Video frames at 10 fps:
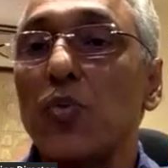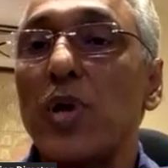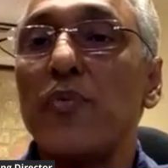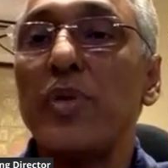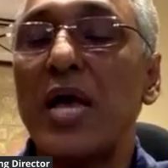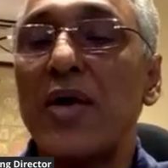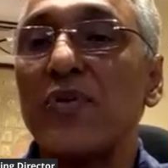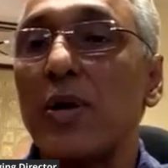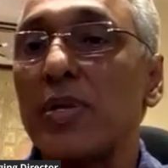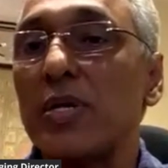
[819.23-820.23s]
where we have
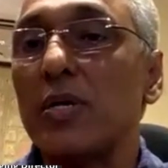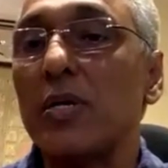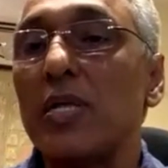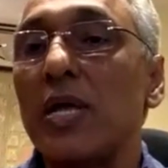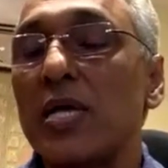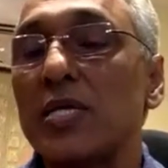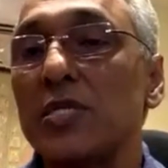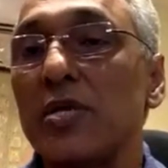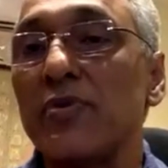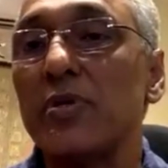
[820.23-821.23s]
come in early has
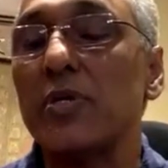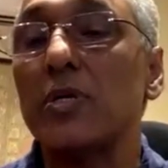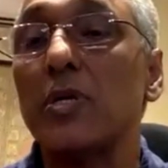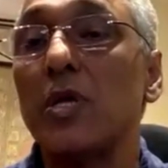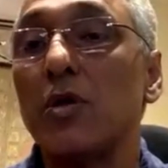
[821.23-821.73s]
given a